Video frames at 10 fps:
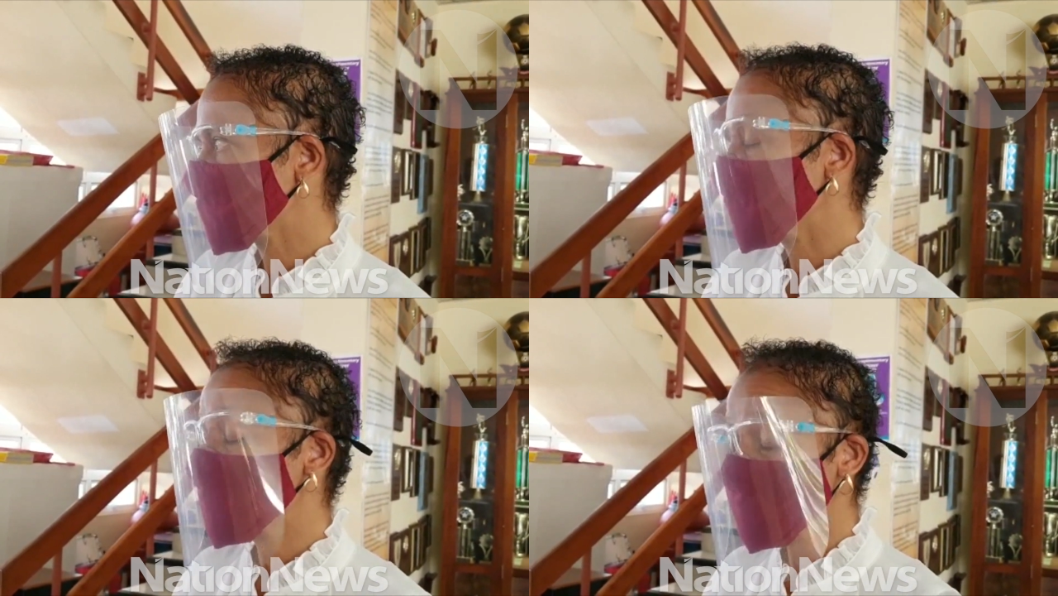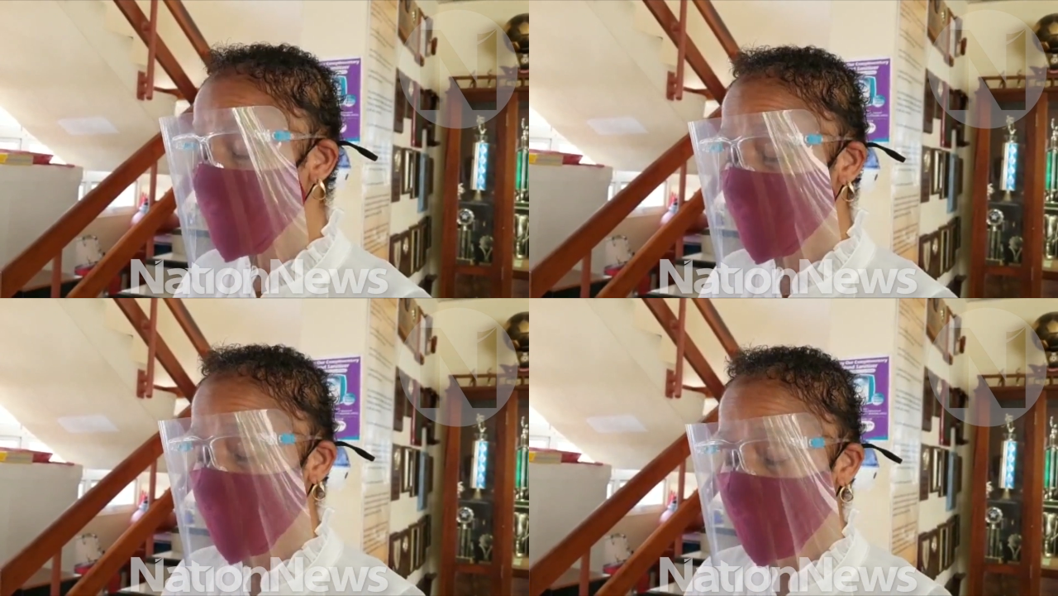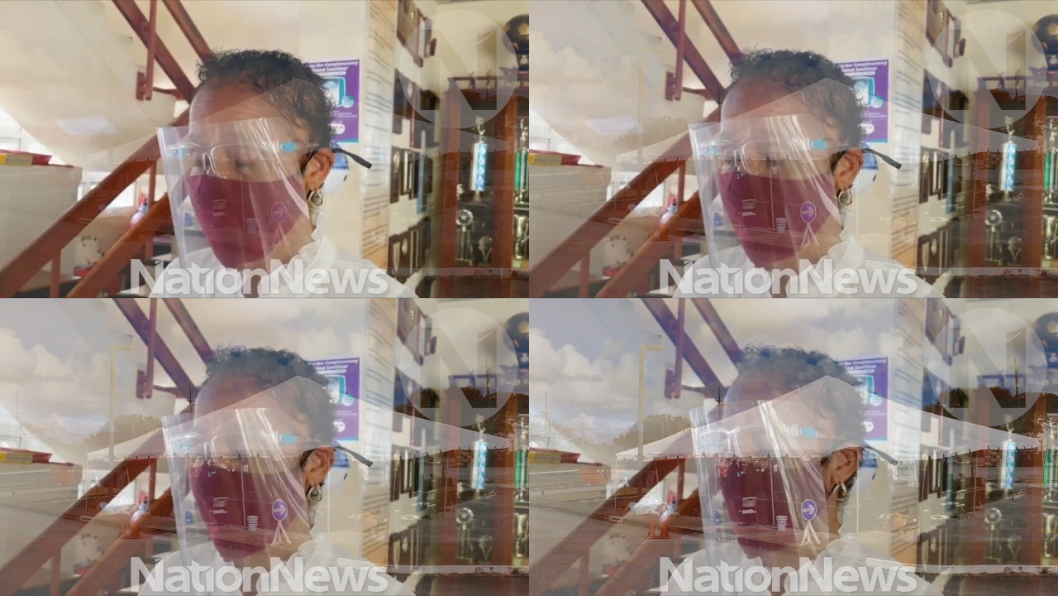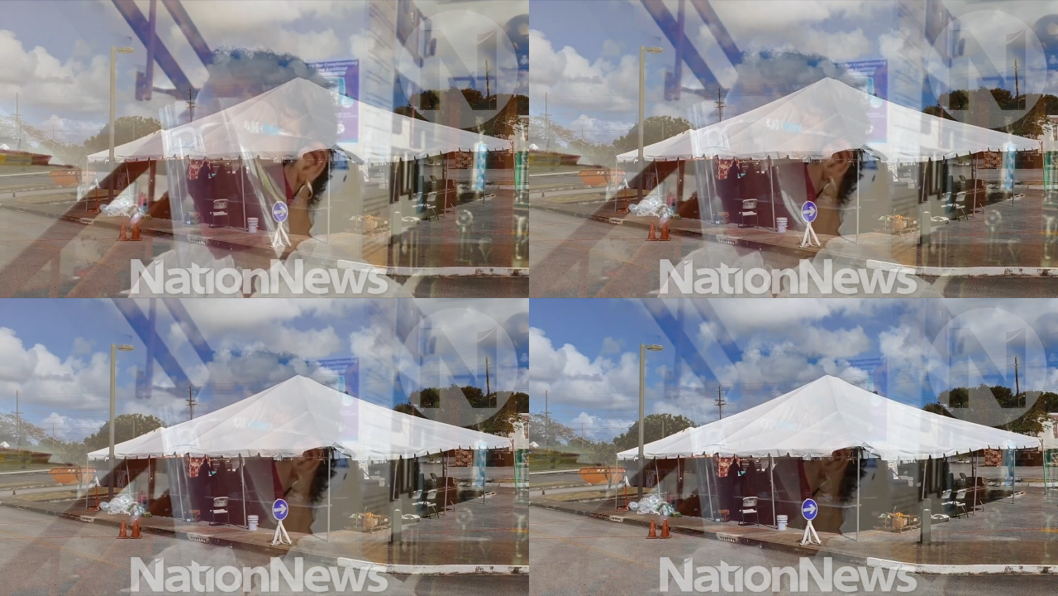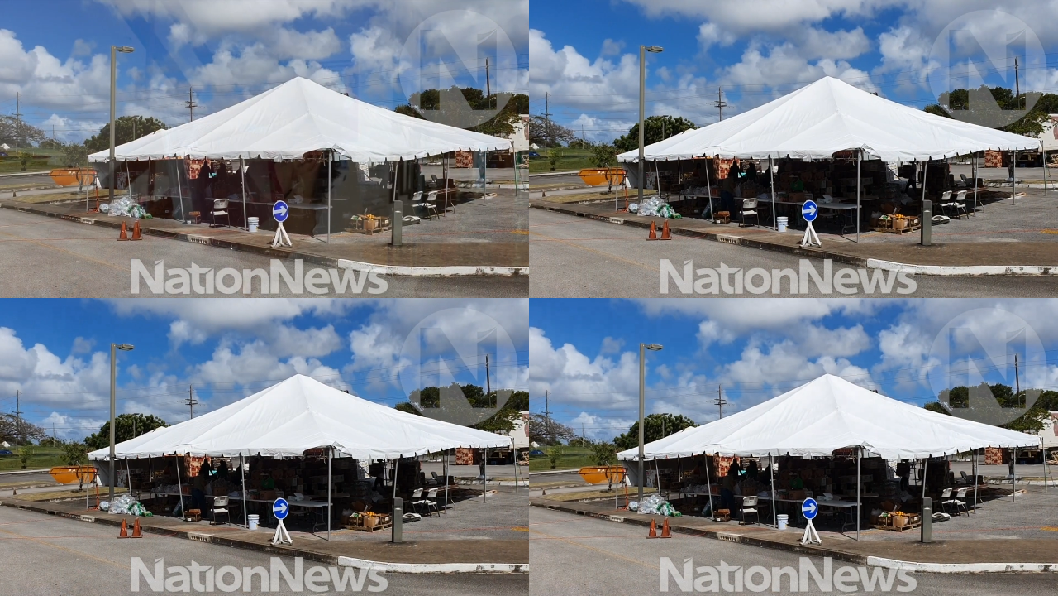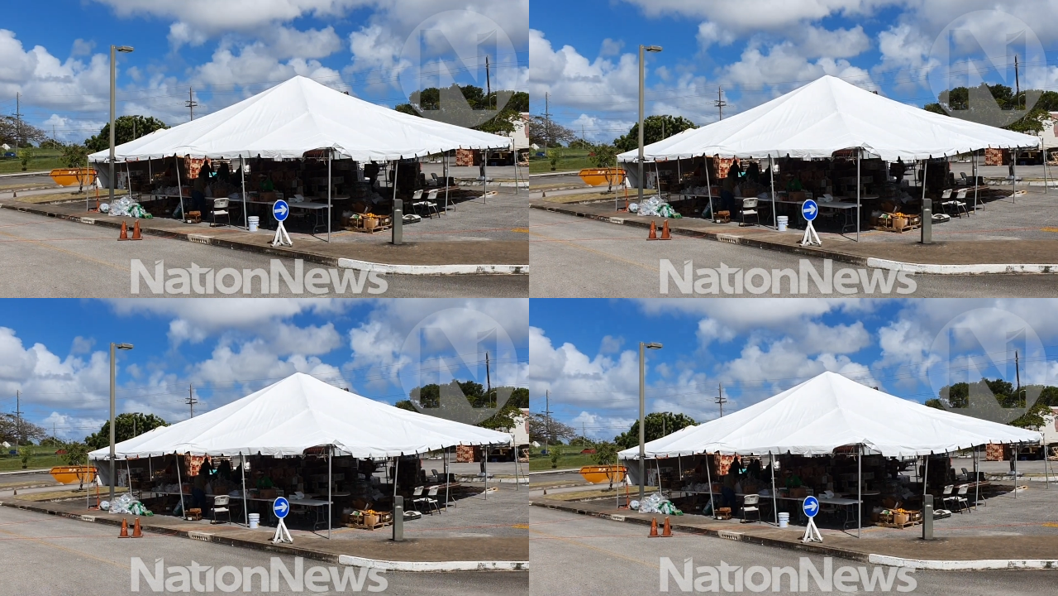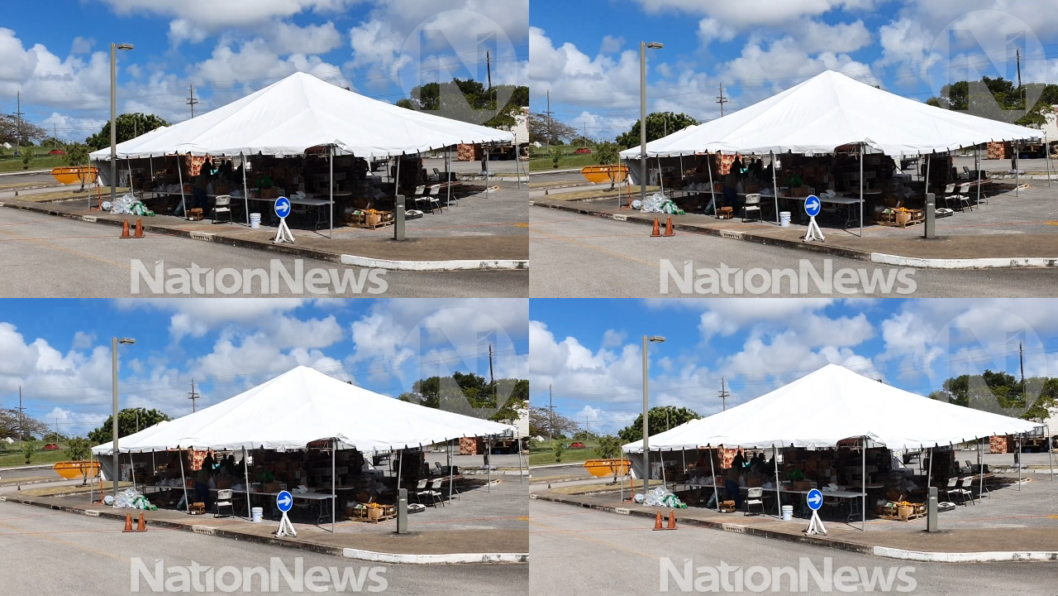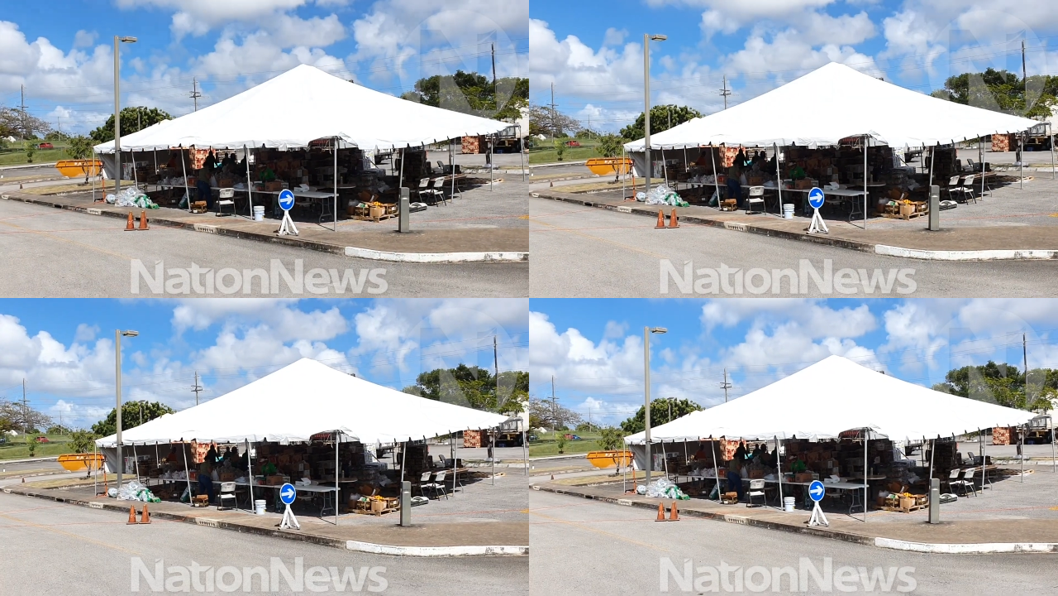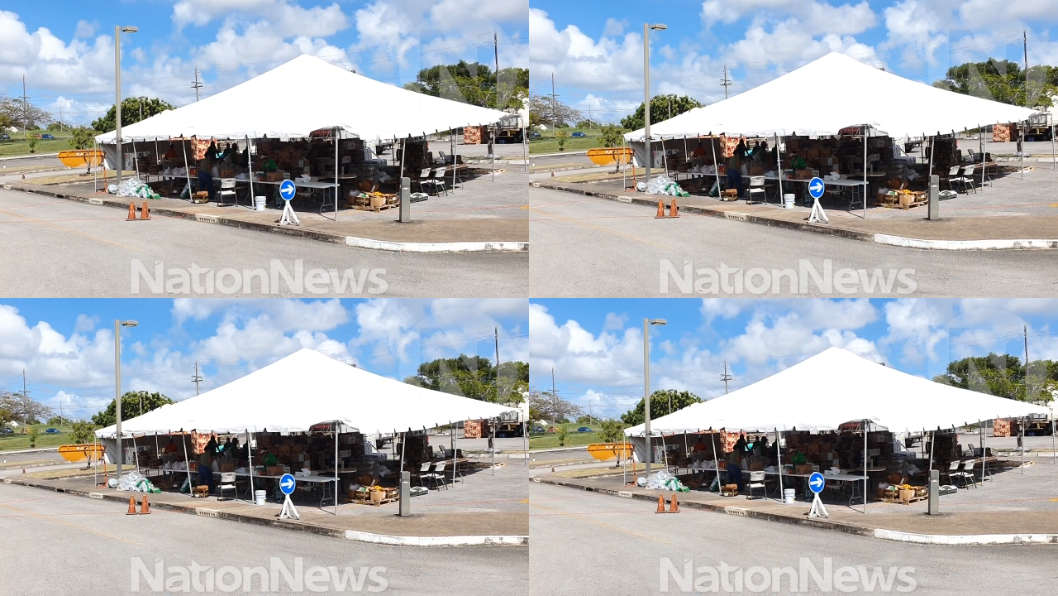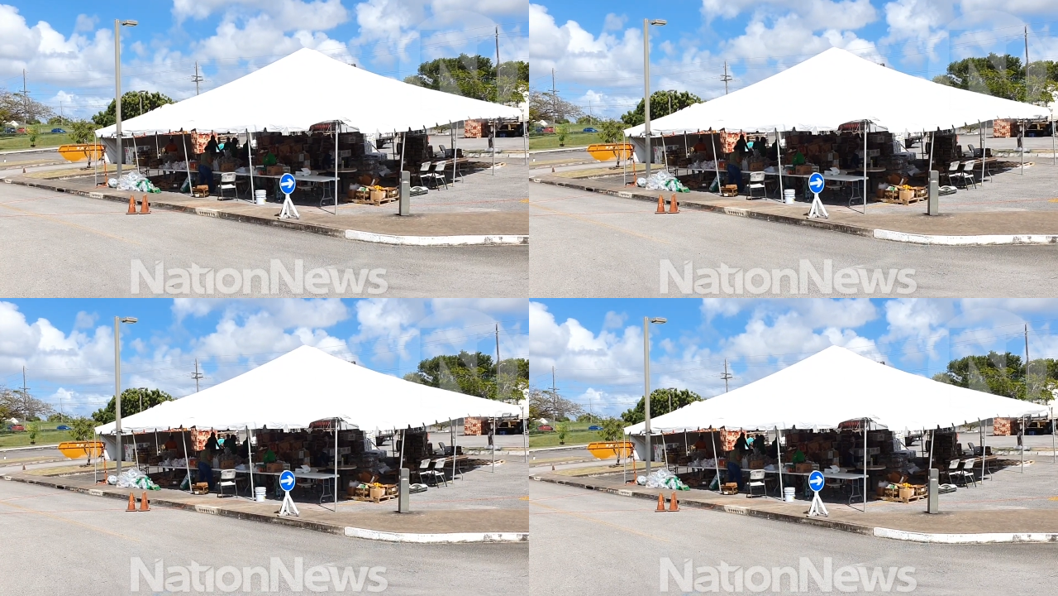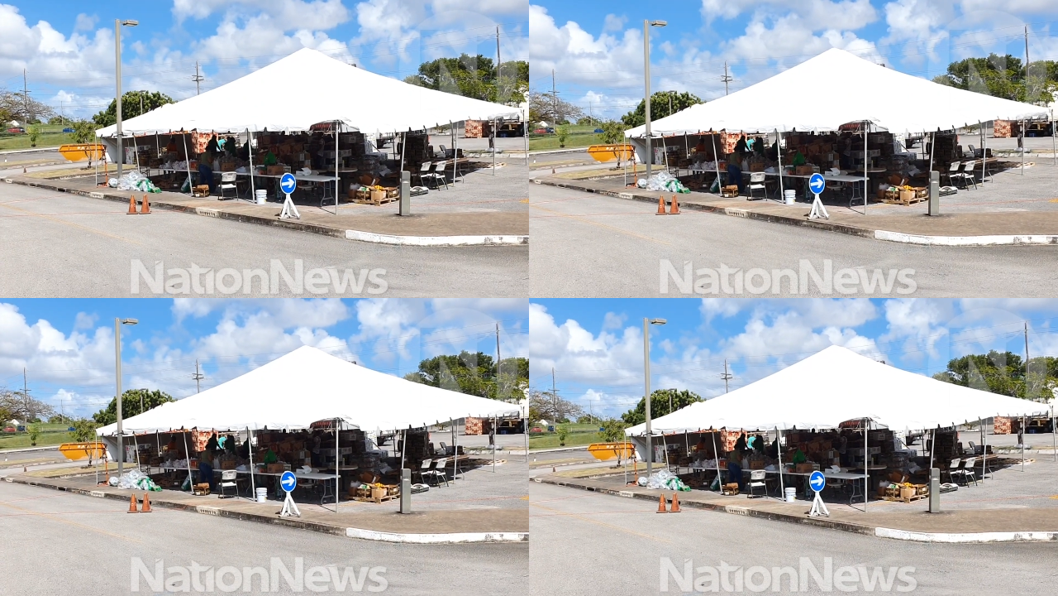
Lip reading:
(no speaker visible)